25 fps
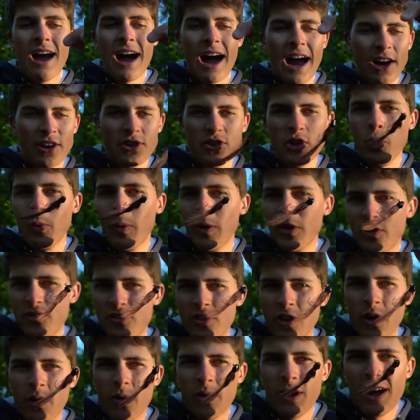I do wish
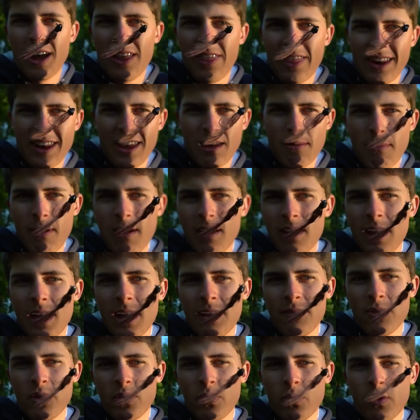though that he made a
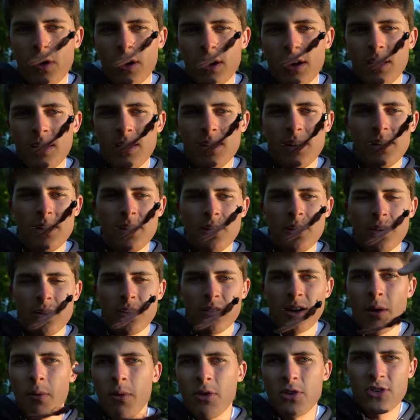heavier one
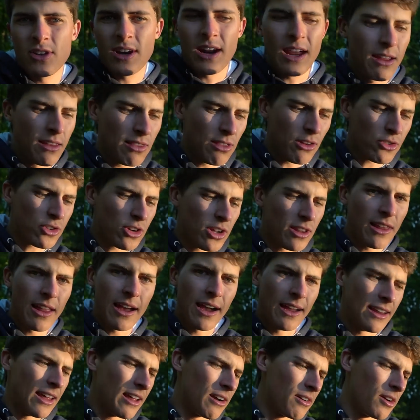or I wish that I had looked
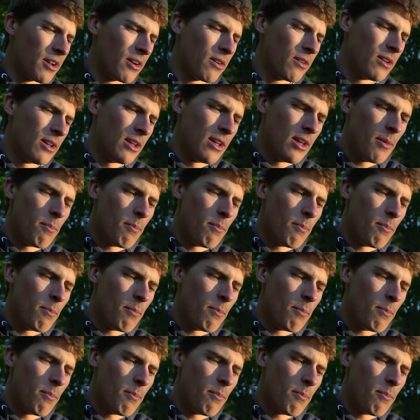online, I don't know.